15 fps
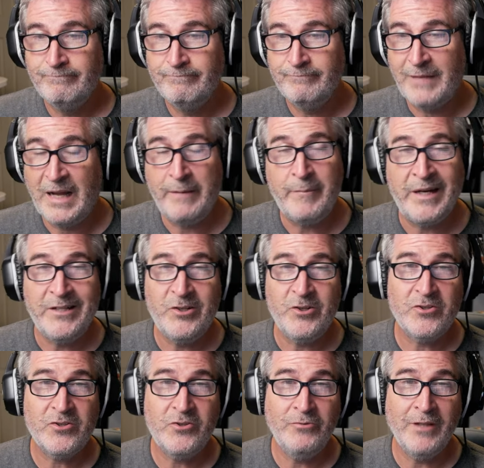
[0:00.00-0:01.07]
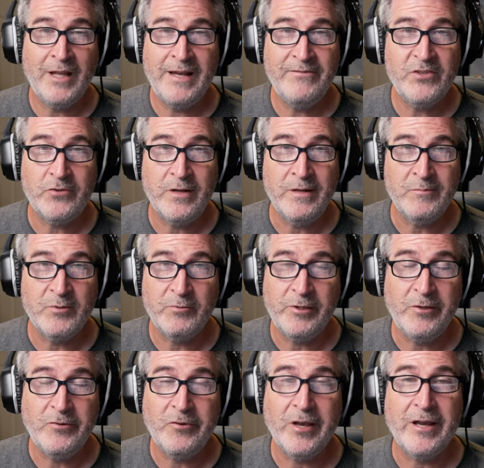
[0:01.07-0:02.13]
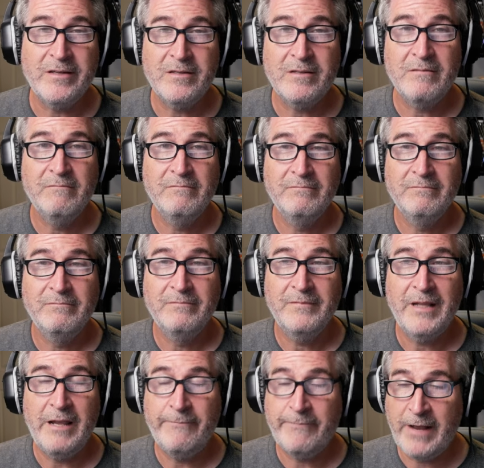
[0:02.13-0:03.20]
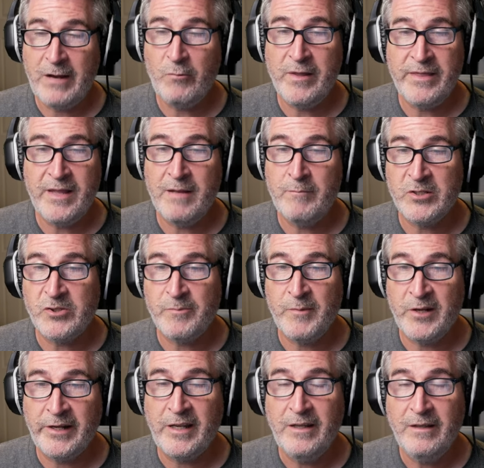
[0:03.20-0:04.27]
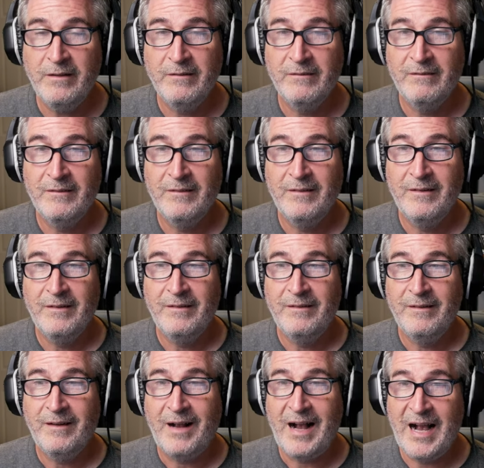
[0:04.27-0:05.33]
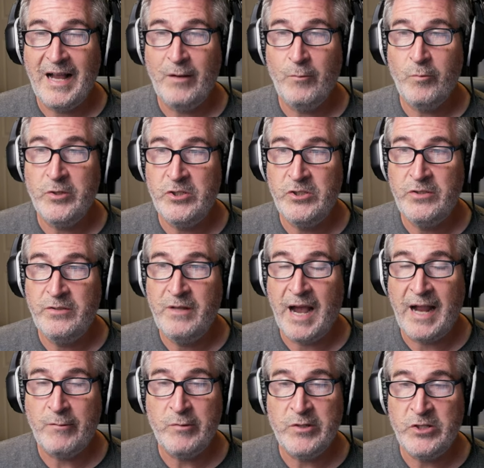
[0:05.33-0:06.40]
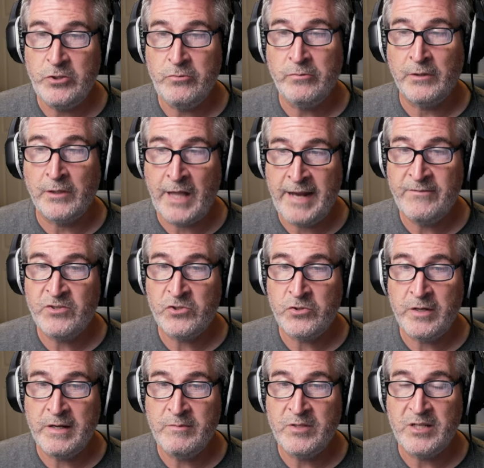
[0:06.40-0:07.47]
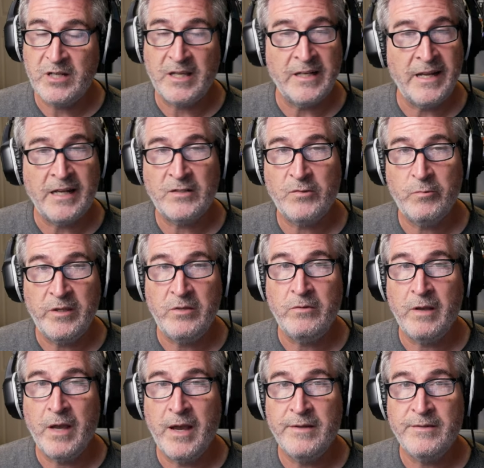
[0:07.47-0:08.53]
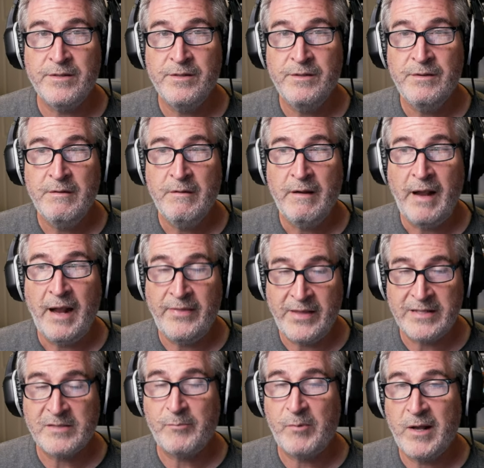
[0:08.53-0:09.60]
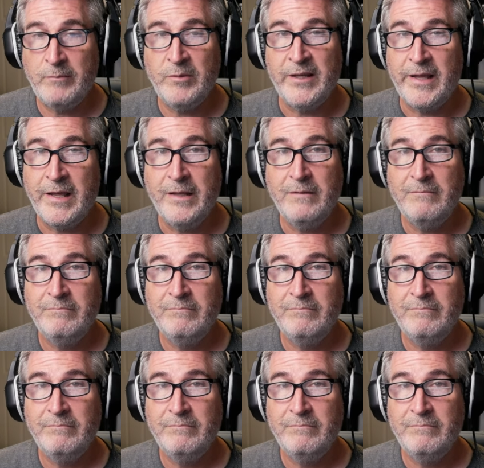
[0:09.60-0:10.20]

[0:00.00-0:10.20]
I might just do live streams with you guys. If I won that much money, I would do live streams to connect with you guys, and that's probably it.